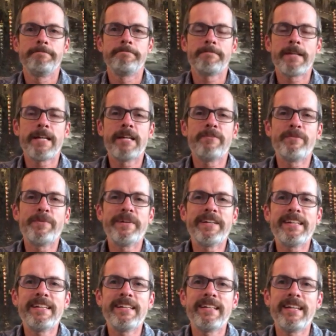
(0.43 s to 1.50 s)
Hey
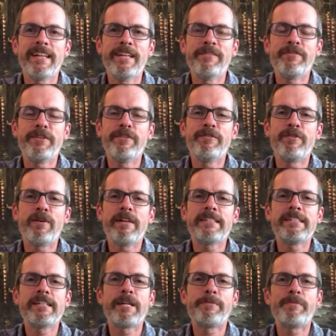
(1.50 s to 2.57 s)
everybody, if you've
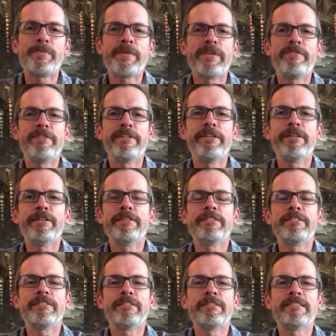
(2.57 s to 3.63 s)
watched a couple of my videos,
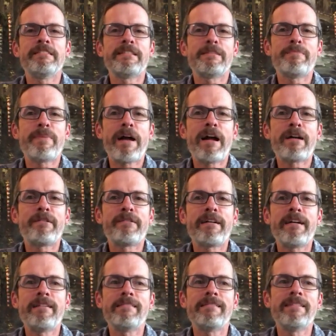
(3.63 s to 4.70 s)
you'll notice that the
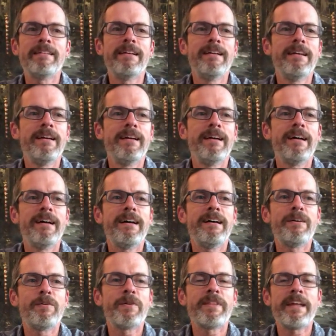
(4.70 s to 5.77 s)
background
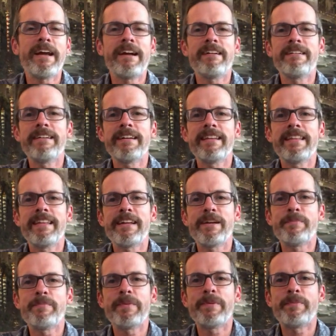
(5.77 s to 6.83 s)
or the area that
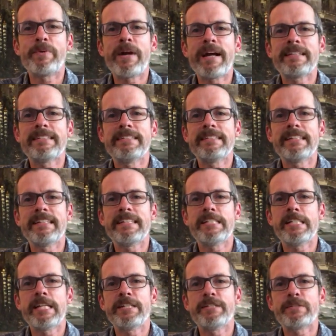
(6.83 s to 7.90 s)
I'm practicing in
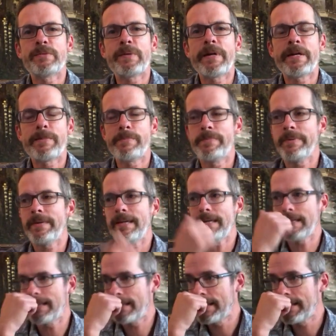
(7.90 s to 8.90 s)
changes quite a bit.